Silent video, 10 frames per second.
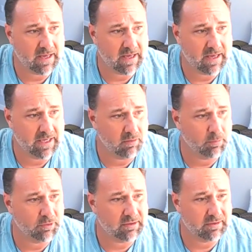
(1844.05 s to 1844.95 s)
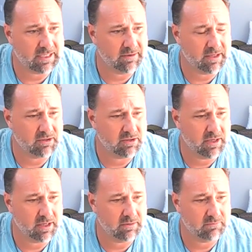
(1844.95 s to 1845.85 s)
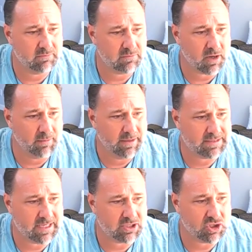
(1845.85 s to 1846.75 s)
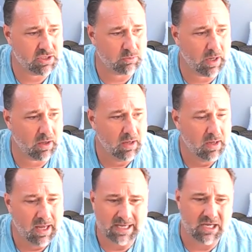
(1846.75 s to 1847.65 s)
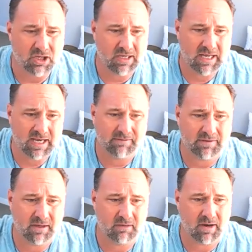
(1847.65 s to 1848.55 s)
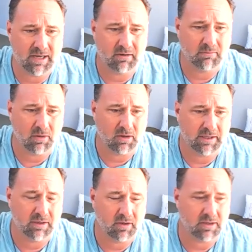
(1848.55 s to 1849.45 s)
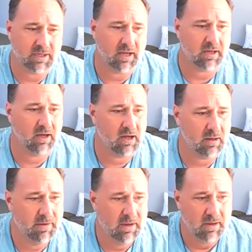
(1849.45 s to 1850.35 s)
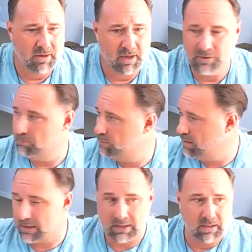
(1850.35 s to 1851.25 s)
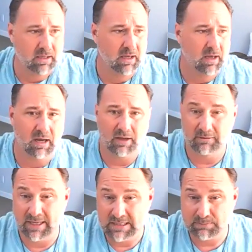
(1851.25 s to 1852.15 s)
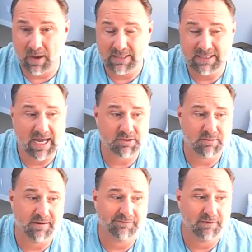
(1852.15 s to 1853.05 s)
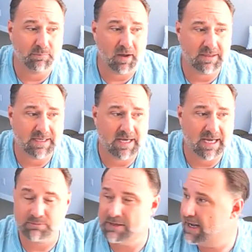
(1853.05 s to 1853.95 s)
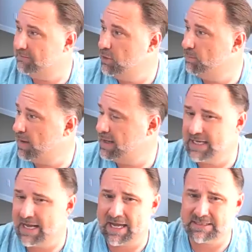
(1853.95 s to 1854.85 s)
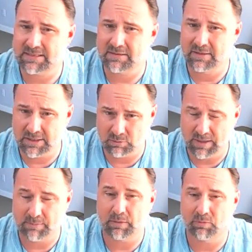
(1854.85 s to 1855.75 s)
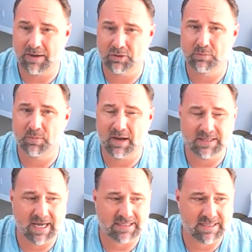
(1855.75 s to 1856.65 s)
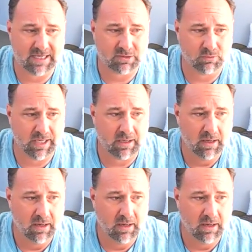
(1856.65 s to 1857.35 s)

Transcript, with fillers: I'll, I'll put the link in the, the comment section as well. Again, you can get everything right here at marclainhart.com. Uh, the book, uh, the latest podcast. We had a fun podcast. We have no podcast this week, but we have a new podcast next week.